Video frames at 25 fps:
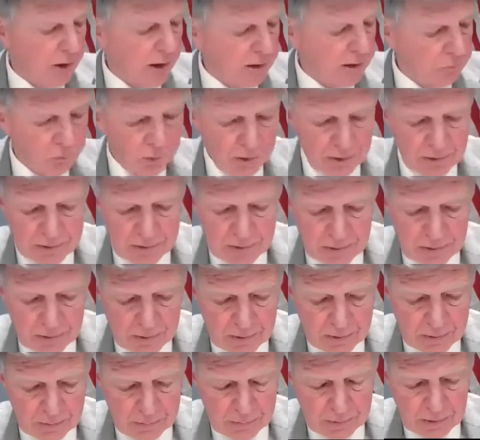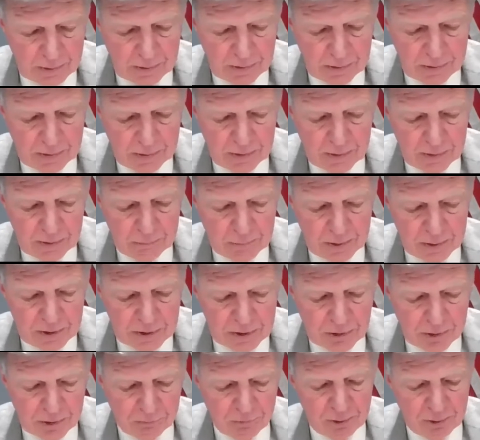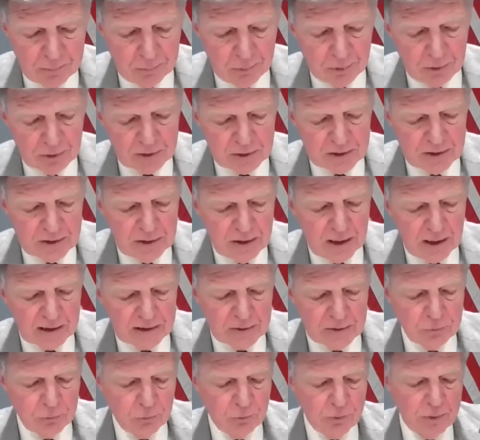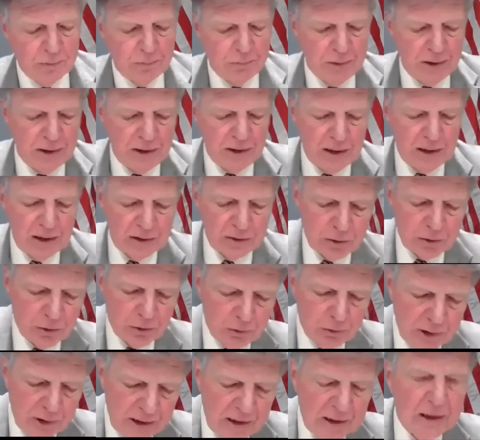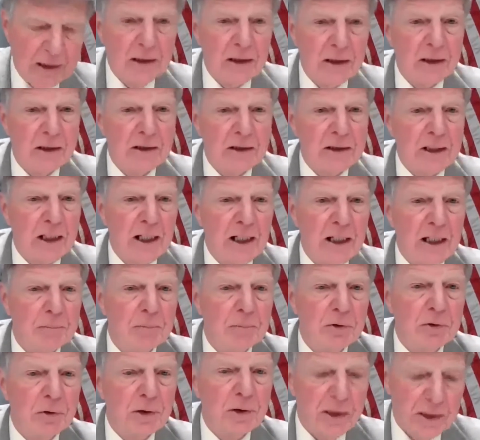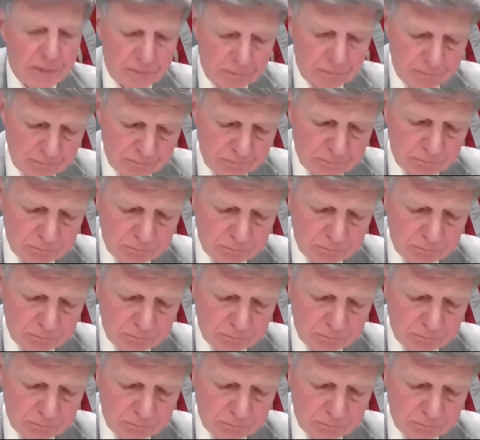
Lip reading: on with administrative reports, next would be Attorney Tom Green.